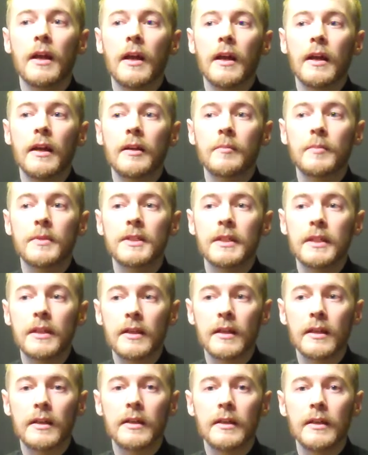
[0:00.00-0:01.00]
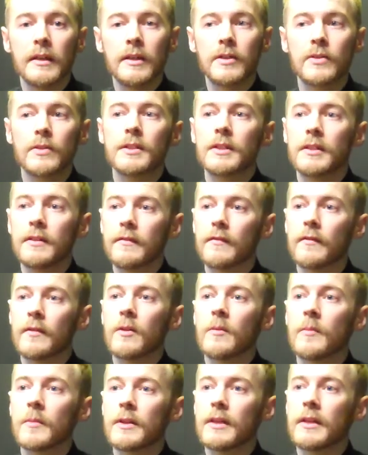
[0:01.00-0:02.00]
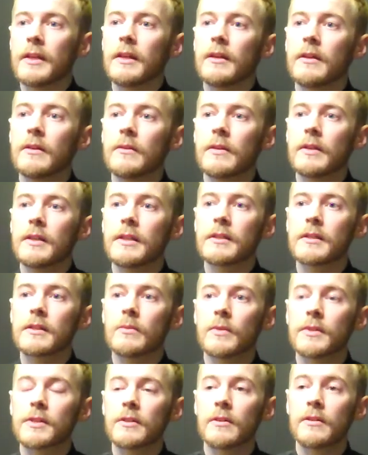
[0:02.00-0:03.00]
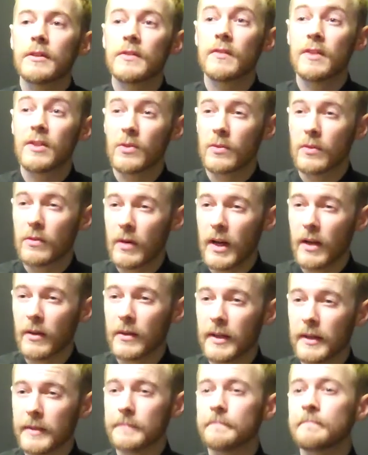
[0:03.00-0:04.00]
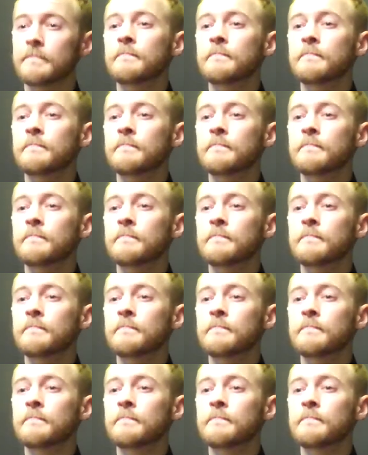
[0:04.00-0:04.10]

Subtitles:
and a particularly interesting phenomenon here is what's known as visual crowding.